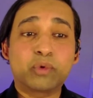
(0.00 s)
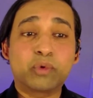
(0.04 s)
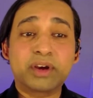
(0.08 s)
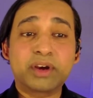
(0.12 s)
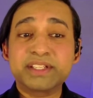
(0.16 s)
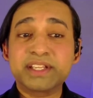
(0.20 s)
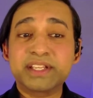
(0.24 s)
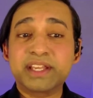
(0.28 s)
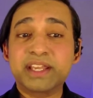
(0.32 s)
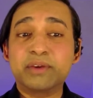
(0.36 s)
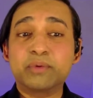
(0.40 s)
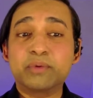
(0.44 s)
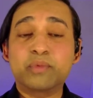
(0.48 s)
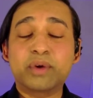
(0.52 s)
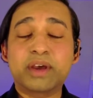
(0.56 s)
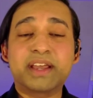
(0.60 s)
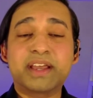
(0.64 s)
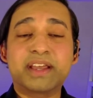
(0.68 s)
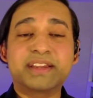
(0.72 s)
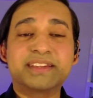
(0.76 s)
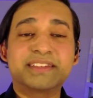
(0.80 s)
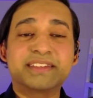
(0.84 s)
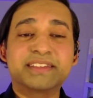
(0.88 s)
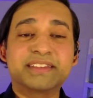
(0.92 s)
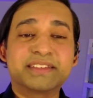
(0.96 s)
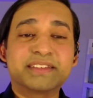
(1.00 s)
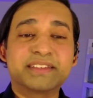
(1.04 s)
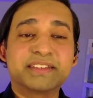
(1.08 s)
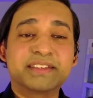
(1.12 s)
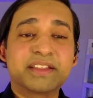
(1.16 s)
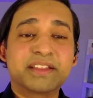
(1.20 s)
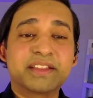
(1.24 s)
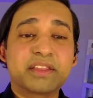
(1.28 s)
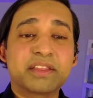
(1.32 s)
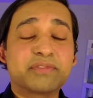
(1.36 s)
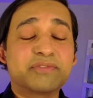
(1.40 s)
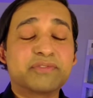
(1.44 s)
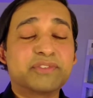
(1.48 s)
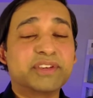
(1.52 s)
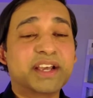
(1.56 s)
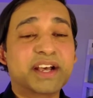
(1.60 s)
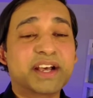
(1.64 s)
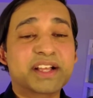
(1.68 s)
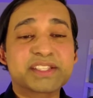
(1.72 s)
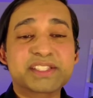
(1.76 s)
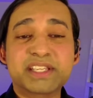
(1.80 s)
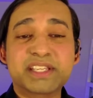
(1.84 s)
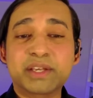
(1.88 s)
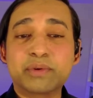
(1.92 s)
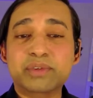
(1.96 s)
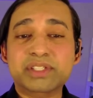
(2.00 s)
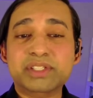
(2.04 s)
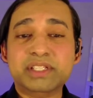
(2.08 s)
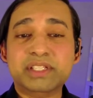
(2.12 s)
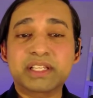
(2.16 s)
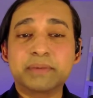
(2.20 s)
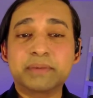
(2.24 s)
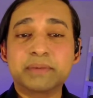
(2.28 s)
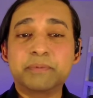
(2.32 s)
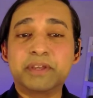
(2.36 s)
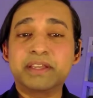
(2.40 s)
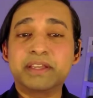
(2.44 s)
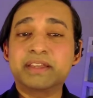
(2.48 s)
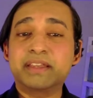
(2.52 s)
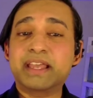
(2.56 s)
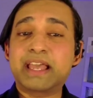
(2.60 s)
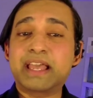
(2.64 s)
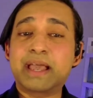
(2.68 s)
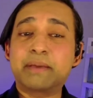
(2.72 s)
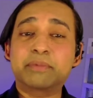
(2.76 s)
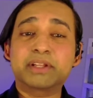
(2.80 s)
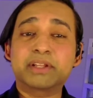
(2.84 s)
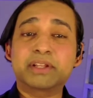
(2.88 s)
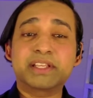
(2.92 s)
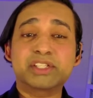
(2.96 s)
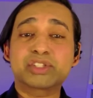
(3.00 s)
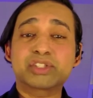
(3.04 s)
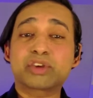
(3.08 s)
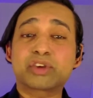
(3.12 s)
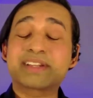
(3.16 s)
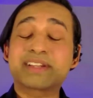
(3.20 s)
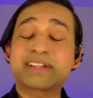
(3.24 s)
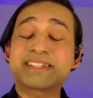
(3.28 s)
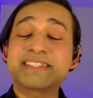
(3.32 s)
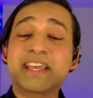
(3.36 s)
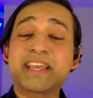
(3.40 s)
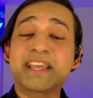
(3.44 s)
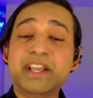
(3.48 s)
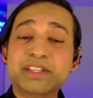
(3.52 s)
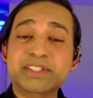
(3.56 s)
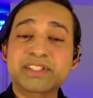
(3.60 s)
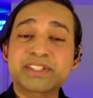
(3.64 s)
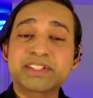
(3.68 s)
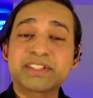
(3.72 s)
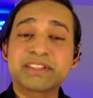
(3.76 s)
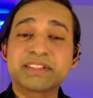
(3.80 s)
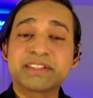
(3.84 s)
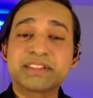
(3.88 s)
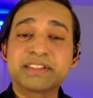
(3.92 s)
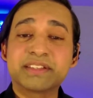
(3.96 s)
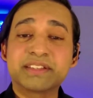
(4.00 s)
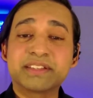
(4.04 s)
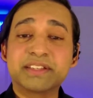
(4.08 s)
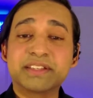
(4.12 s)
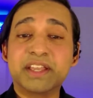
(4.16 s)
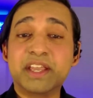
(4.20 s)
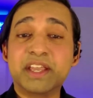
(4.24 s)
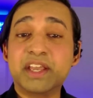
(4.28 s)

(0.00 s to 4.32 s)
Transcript: And one day when the fiance was sleeping, Emily saw a text